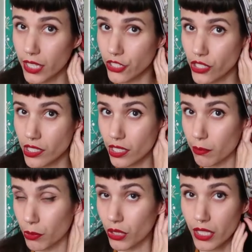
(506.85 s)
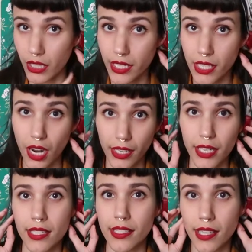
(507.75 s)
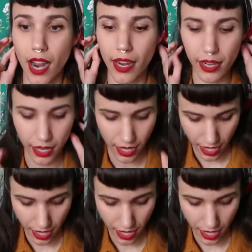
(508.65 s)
like just completely tuck it inside